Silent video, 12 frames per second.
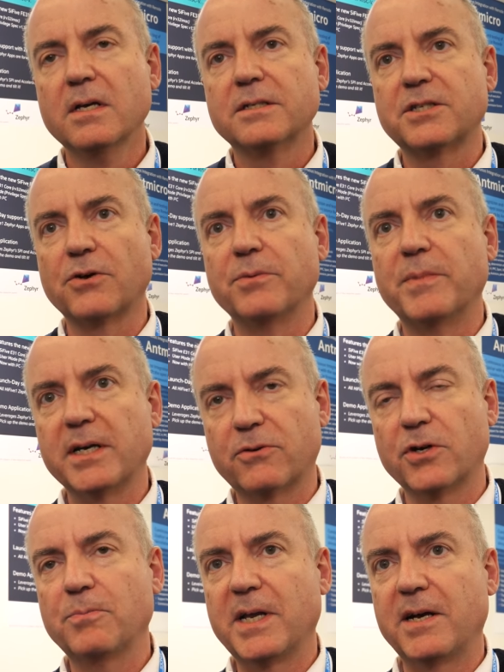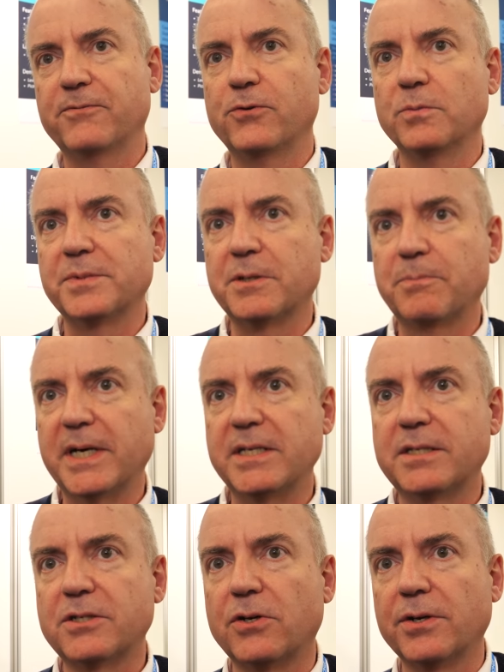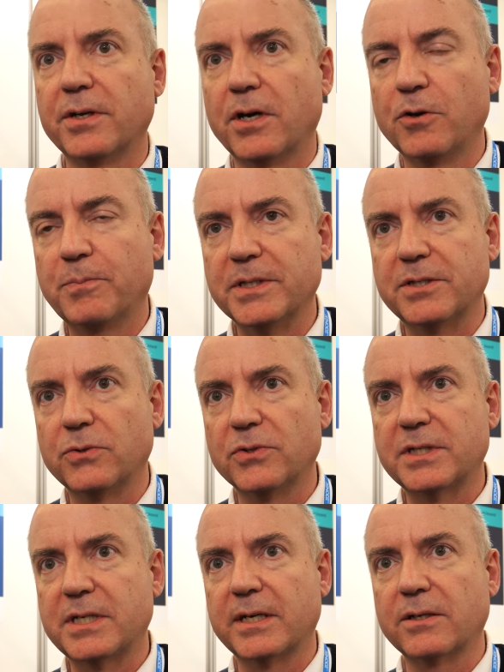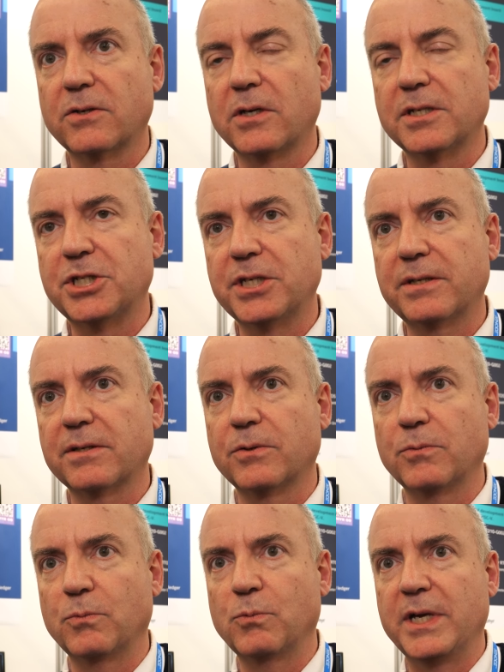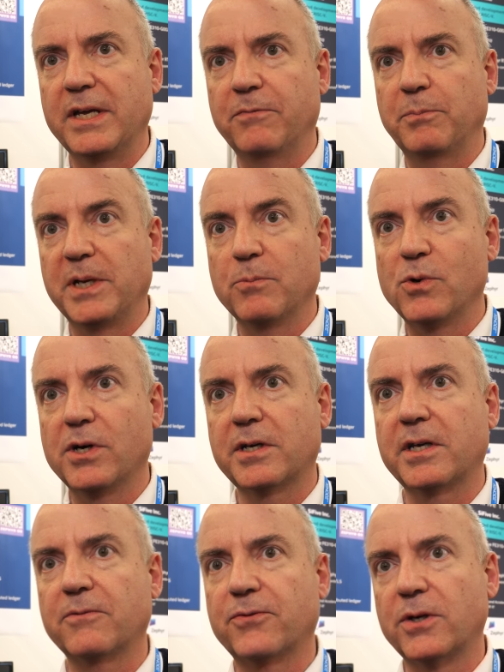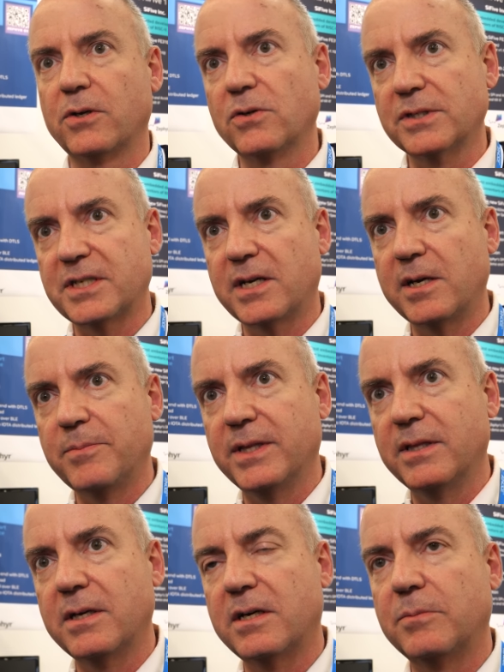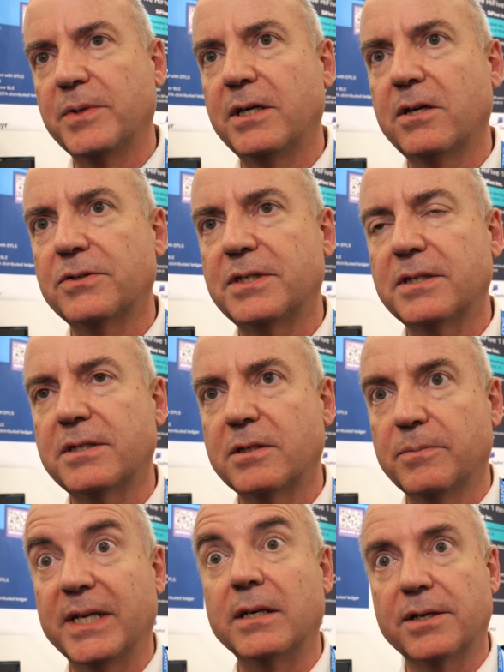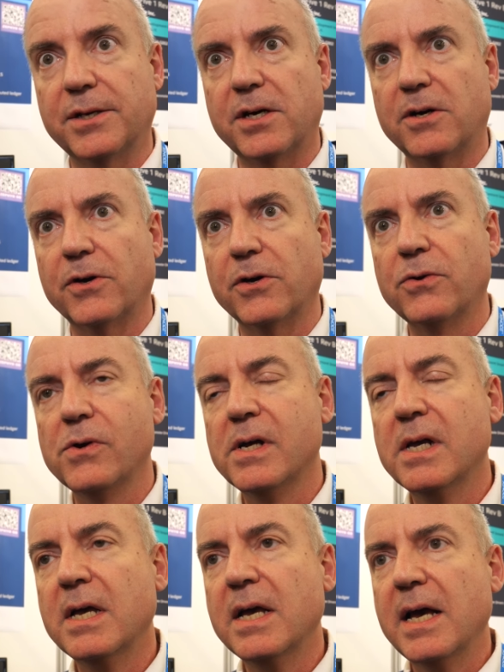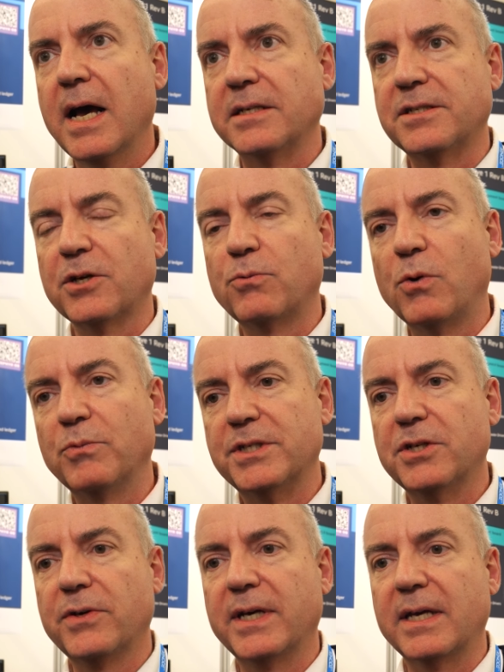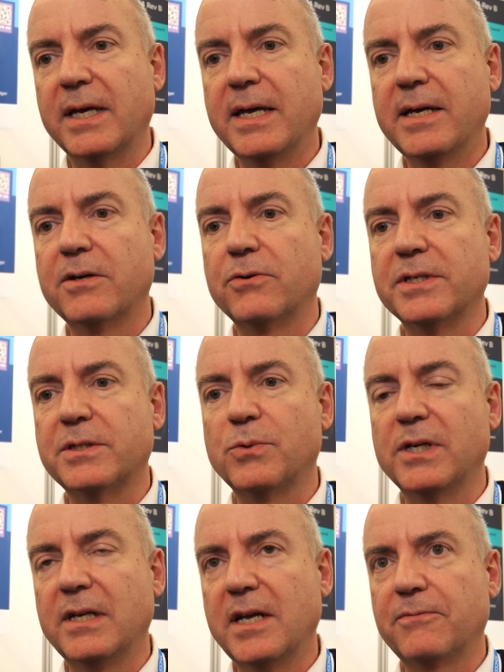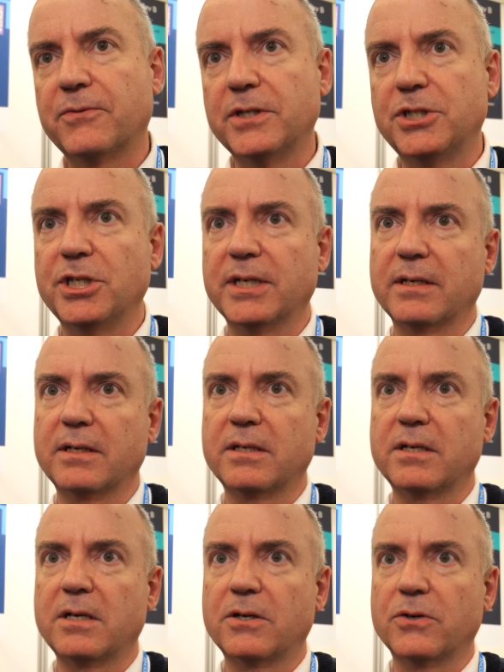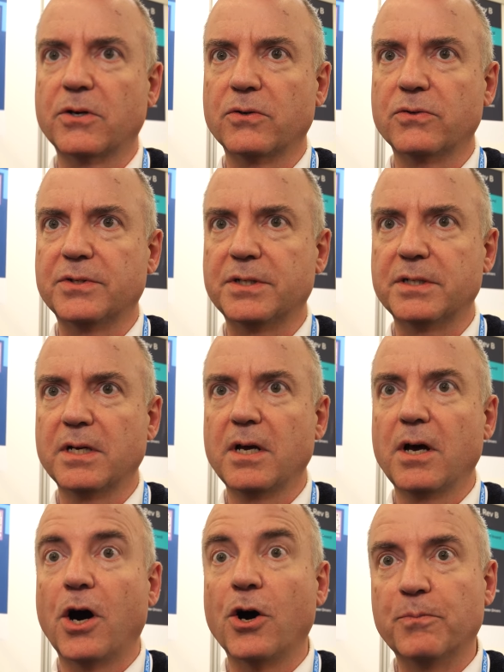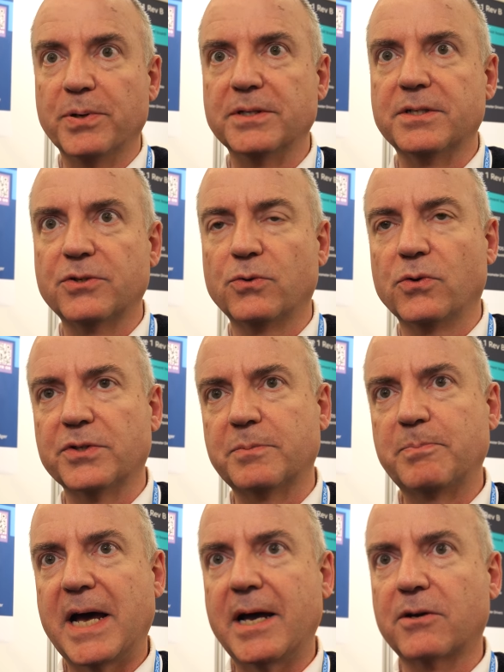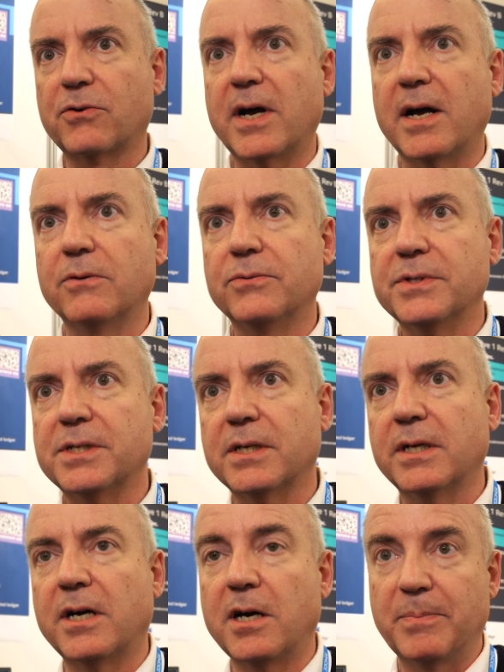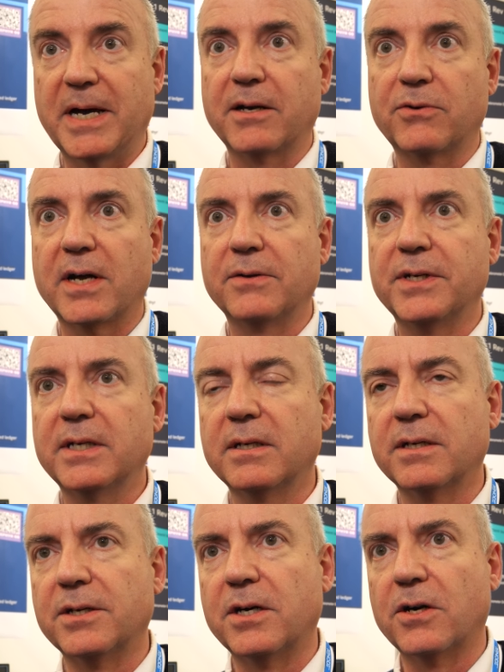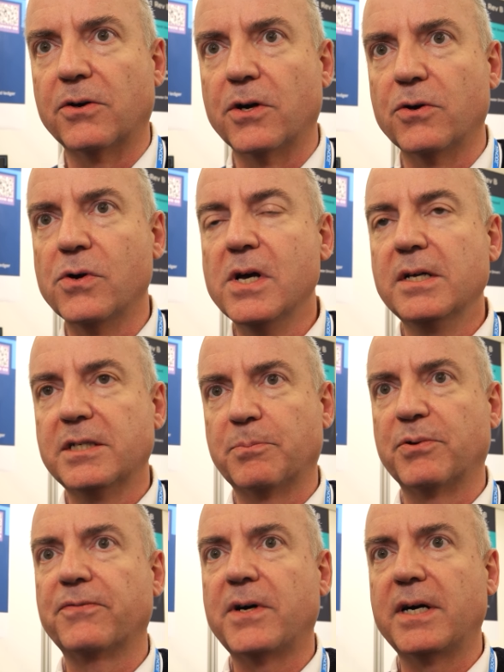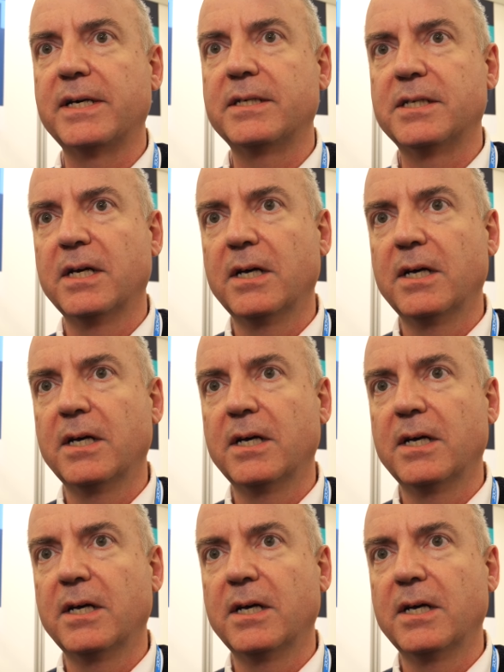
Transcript: So the micro platforms are based on open source technology that we've been working for a long time in the ARM ecosystem in Linaro. And so what we're doing here is we're leveraging Linaro's open source background and our background in Linaro to provide